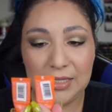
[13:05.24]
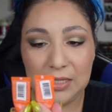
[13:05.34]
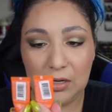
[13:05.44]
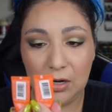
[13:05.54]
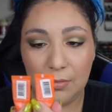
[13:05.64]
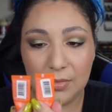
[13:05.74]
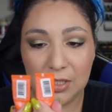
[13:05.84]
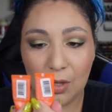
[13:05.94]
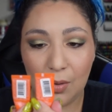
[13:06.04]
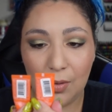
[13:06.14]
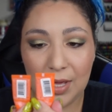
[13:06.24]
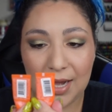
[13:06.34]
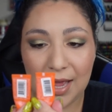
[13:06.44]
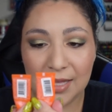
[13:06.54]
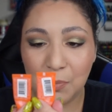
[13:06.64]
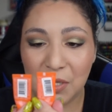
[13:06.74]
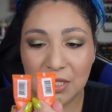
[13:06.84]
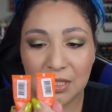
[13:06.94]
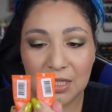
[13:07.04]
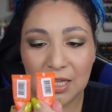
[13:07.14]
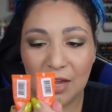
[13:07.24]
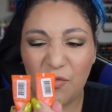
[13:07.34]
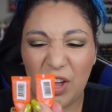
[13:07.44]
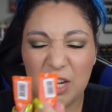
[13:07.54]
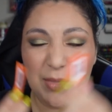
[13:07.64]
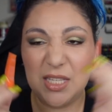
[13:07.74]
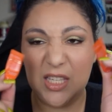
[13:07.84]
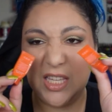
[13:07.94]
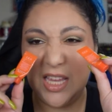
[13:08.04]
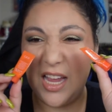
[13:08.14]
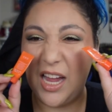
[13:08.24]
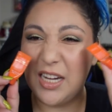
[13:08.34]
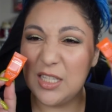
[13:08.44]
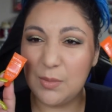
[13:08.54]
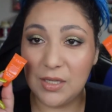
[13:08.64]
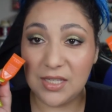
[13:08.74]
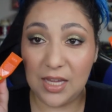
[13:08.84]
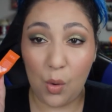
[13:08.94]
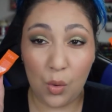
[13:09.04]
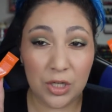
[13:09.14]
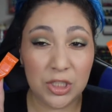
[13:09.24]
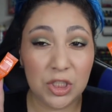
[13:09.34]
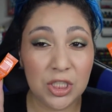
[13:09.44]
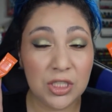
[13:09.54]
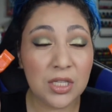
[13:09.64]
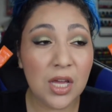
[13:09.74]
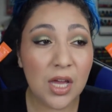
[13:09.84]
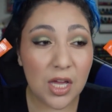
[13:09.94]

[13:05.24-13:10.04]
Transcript: Serum. So it has basically like vitamin C. It kind of smells like oranges.